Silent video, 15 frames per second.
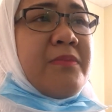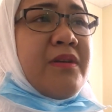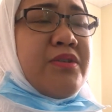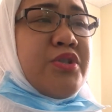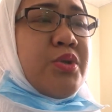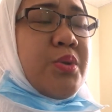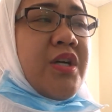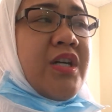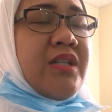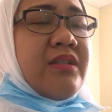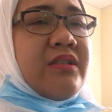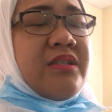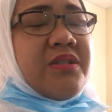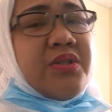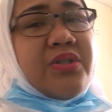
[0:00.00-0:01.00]
Not sure,
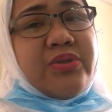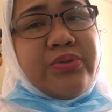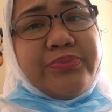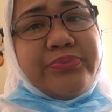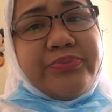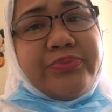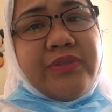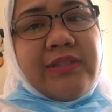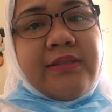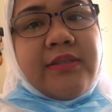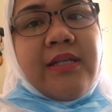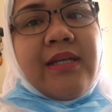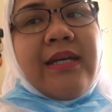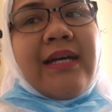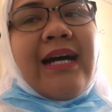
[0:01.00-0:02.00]
so
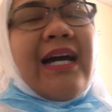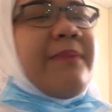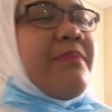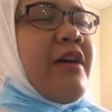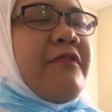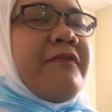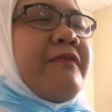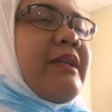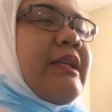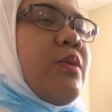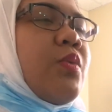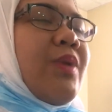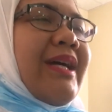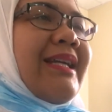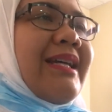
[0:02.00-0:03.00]
I'm not
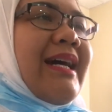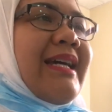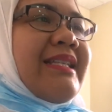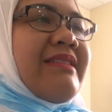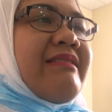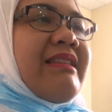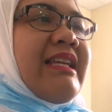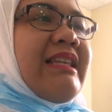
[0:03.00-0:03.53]
feeling well, guys.